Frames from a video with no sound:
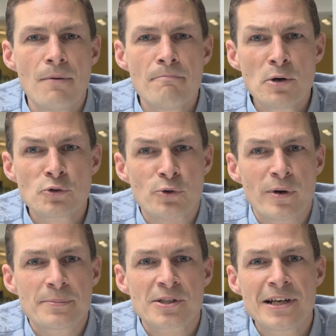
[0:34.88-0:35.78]
Most
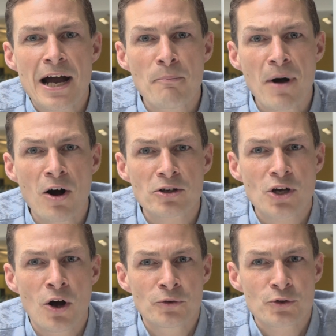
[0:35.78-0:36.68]
scripts are now marked
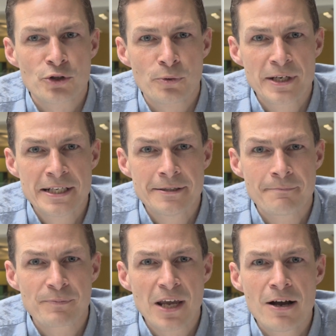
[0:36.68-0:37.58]
on
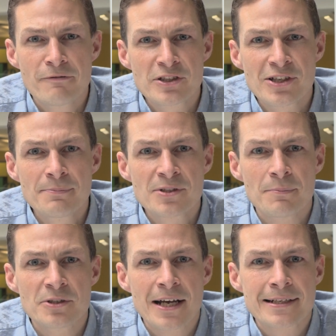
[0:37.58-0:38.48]
screen. For some
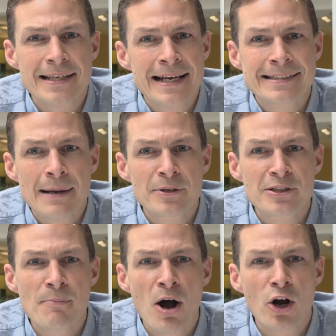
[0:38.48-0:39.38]
subjects,
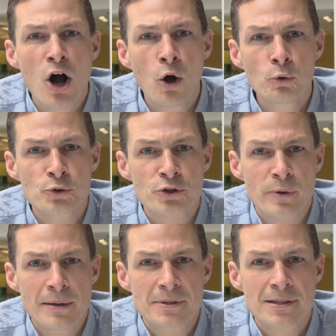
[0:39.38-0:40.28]
examiners mark whole
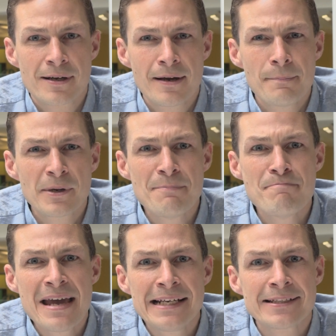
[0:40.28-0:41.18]
scripts, but
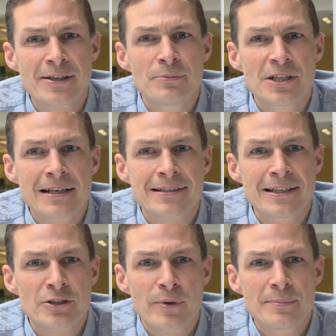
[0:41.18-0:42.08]
in many subjects
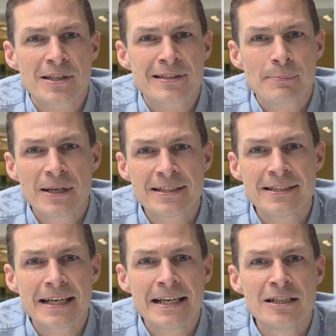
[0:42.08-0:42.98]
the scripts are split
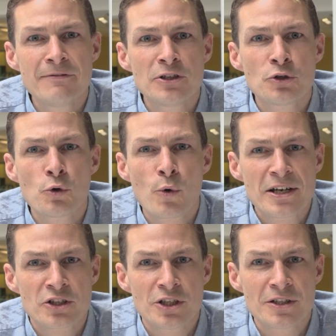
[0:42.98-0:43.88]
into individual
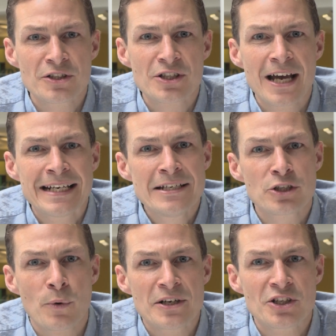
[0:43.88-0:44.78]
questions and
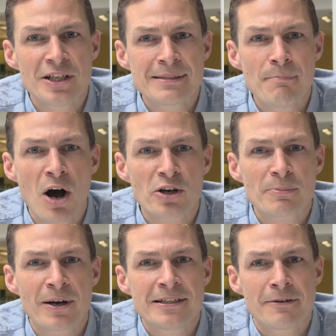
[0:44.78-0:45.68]
each question is
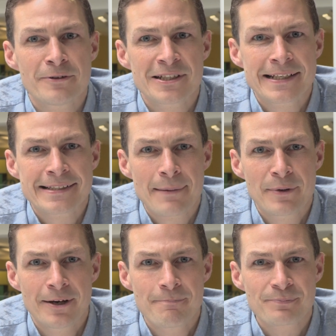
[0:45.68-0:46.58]
marked by a different examiner.